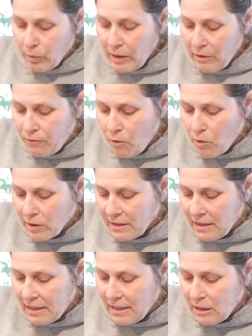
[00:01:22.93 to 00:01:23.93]

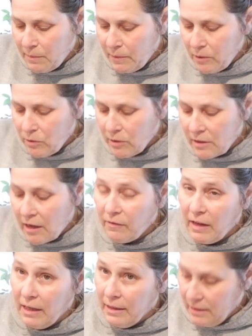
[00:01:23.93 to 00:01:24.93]
3/4 teaspoons
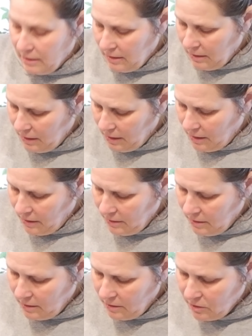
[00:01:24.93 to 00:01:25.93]
of instant
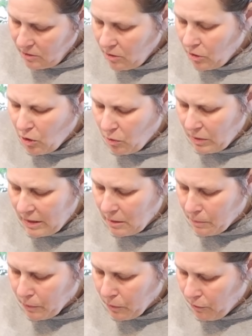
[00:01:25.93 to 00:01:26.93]
yeast, so you don't need
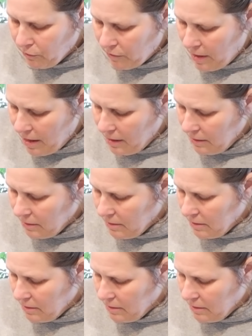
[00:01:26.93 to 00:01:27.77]
to proof that.